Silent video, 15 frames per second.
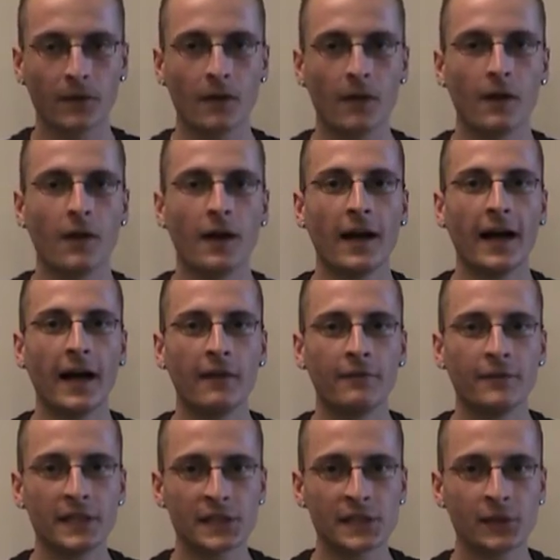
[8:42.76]
I
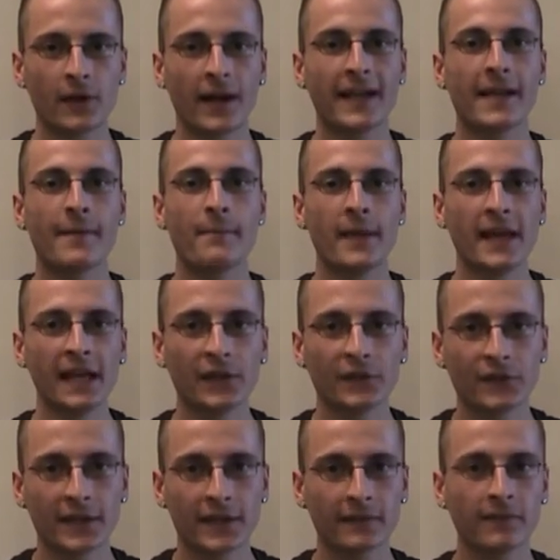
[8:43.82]
wish you an
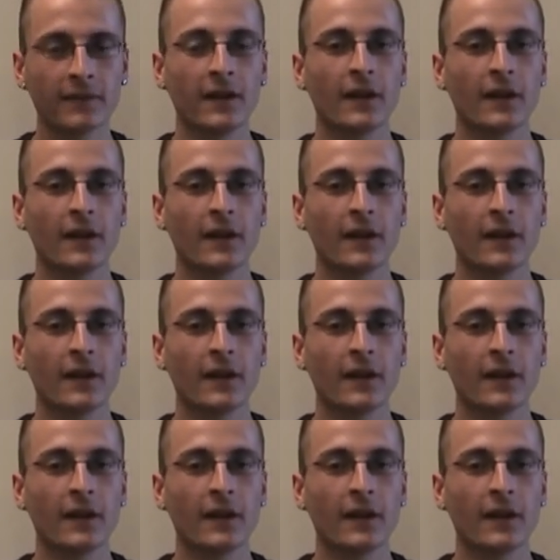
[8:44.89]
amazing